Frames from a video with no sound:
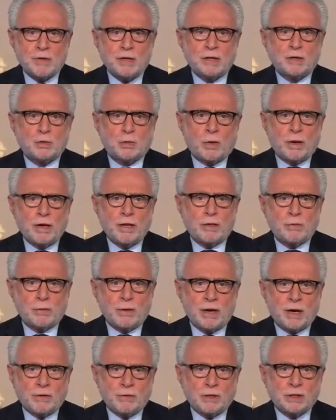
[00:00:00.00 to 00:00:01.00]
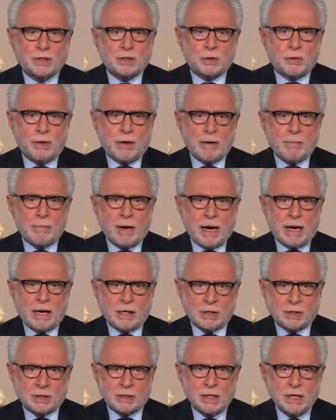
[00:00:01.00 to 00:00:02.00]
said, You'd be better
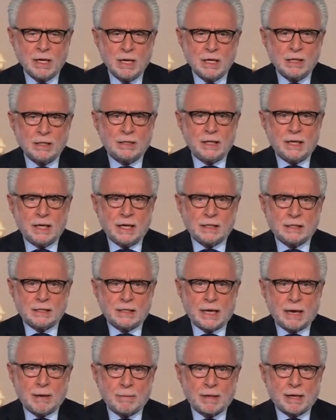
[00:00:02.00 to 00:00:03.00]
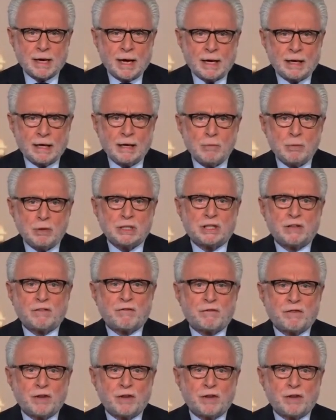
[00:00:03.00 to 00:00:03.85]
off if you didn't watch TV.